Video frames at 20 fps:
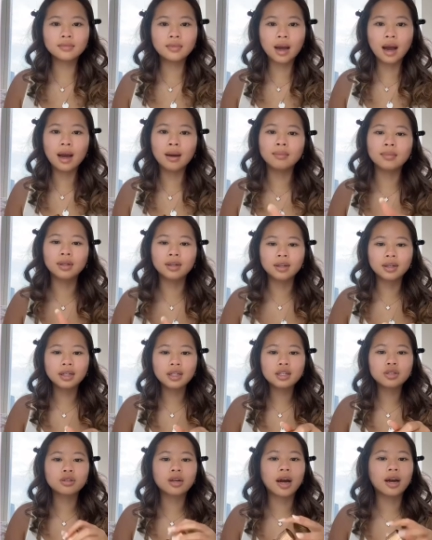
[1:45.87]
I'm literally
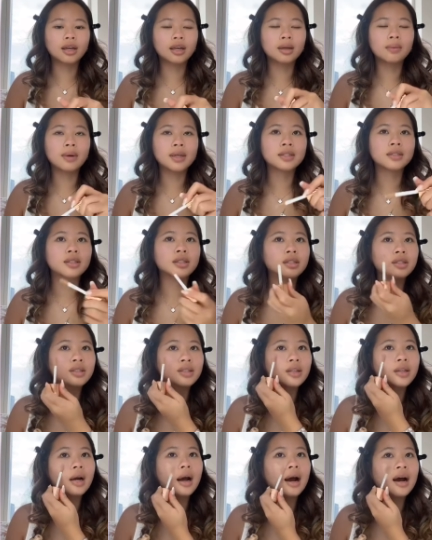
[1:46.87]
tracking my
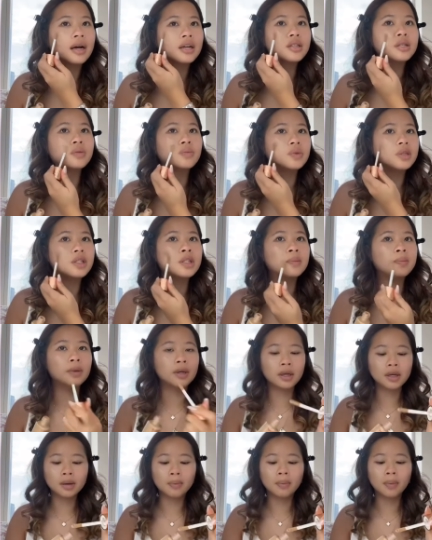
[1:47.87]
sister as we
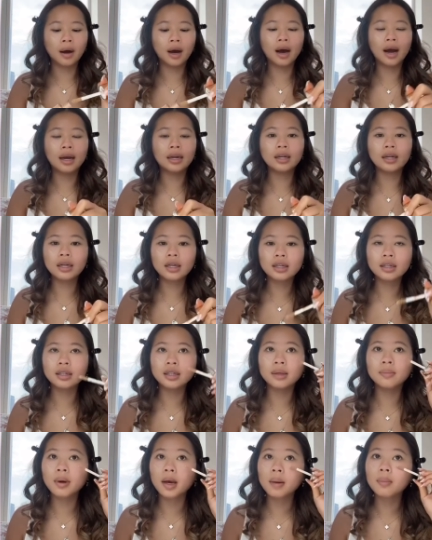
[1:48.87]
speak, but I need to clean
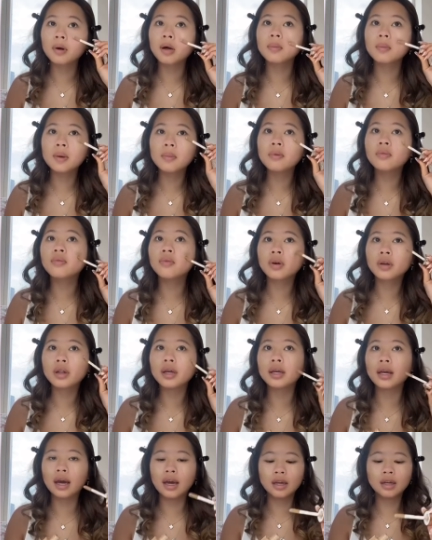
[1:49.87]
my apartment before they
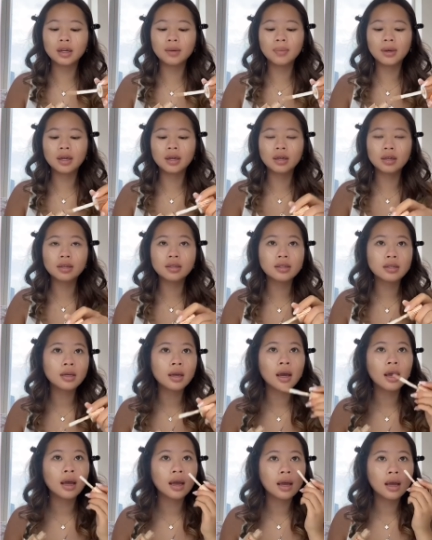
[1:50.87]
get here because
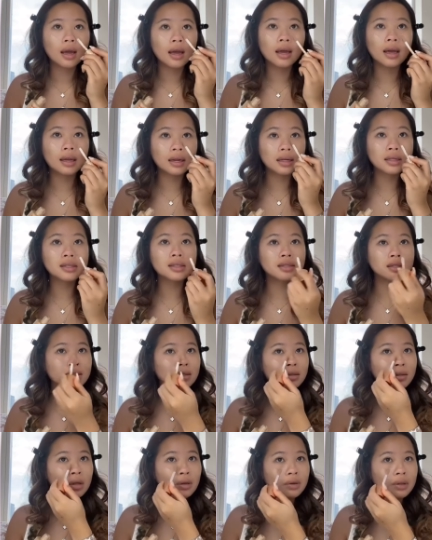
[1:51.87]
it is
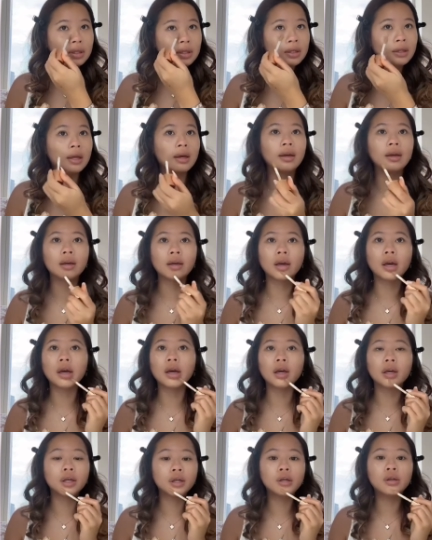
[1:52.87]
low-key like a
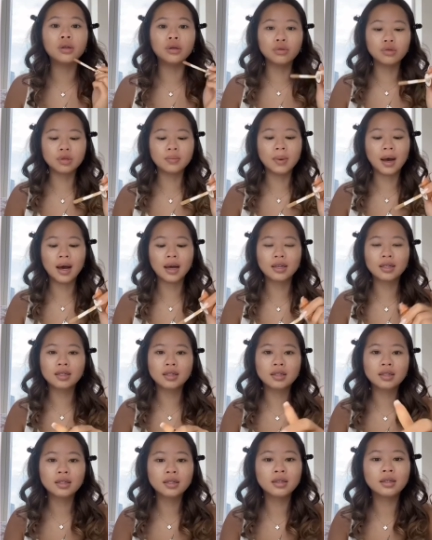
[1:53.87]
huge
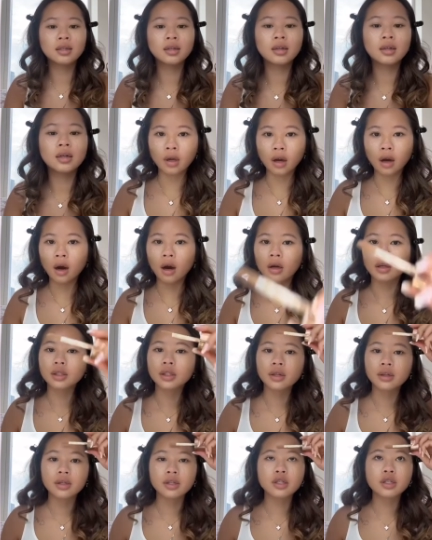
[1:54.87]
mess. Also,
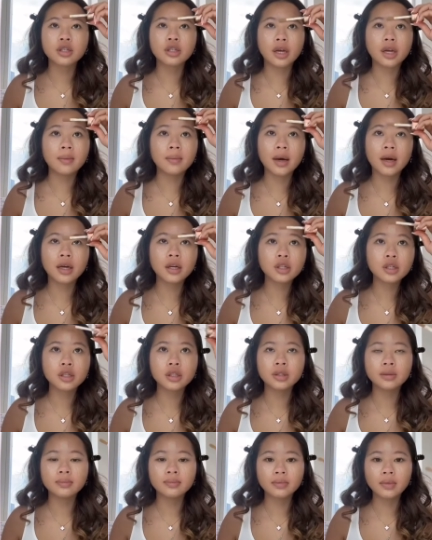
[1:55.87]
this shade match
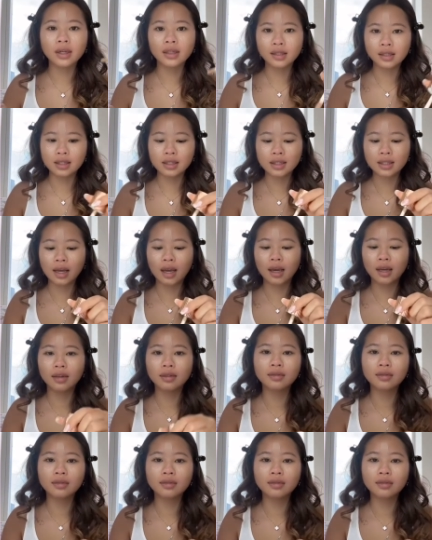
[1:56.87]
is insane.